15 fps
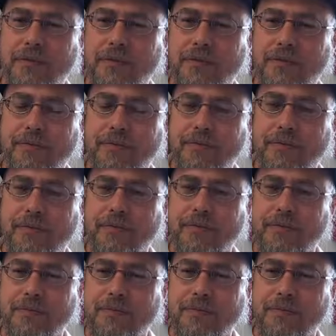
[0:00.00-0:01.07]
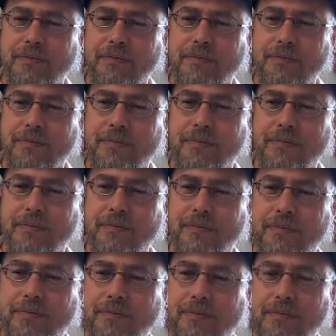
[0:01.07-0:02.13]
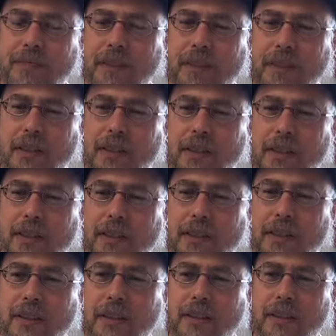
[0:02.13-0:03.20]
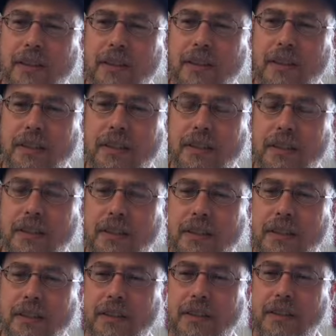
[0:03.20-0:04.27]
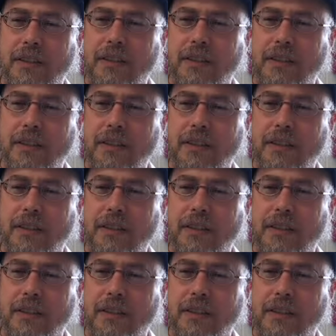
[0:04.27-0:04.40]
(silence)